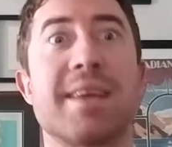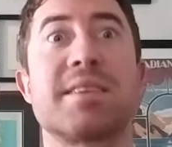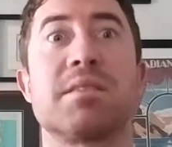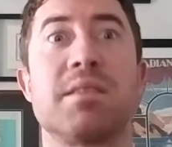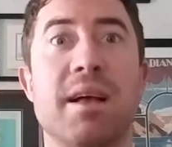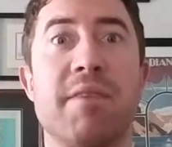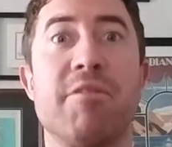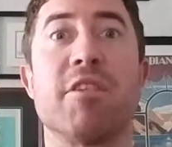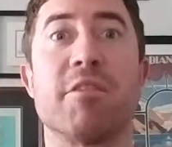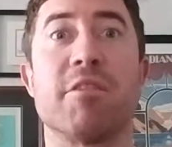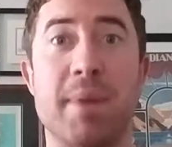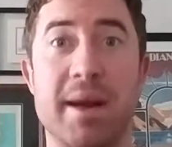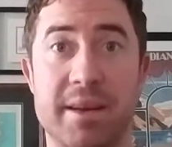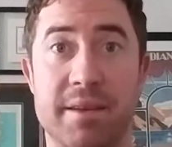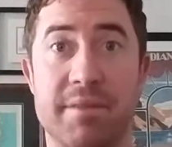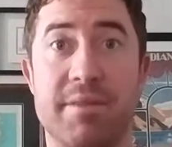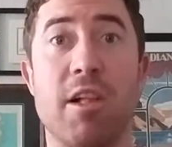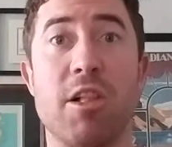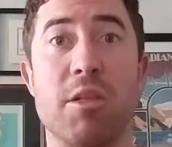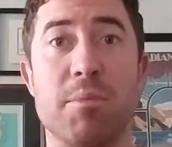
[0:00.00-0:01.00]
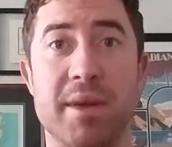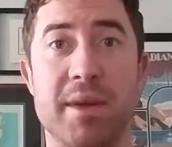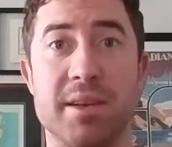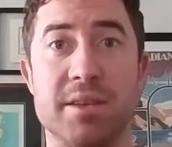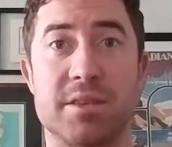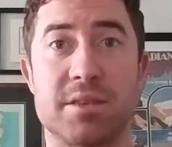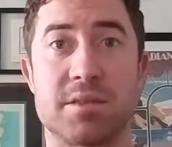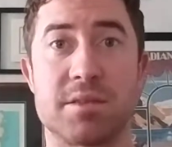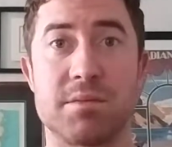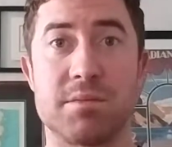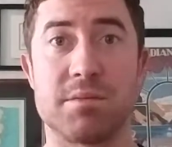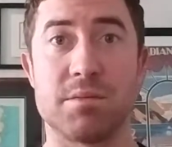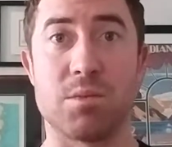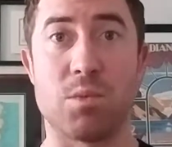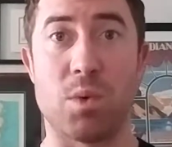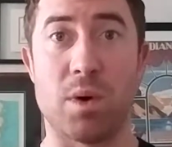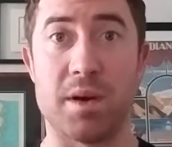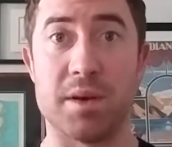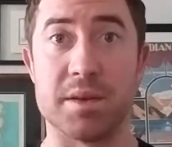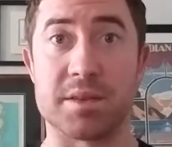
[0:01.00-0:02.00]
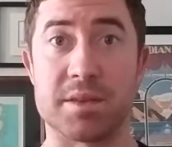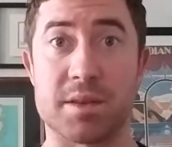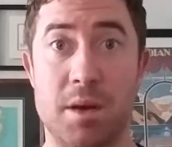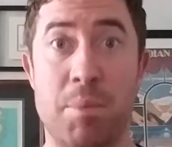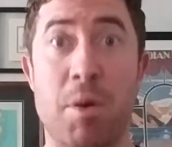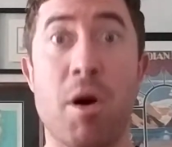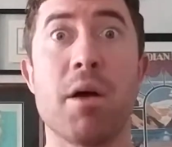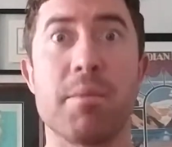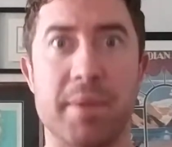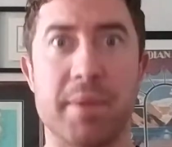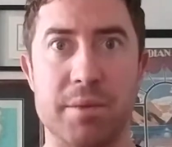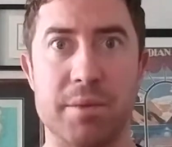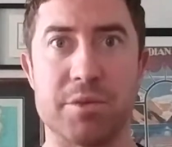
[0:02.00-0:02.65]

level of my development was upon me.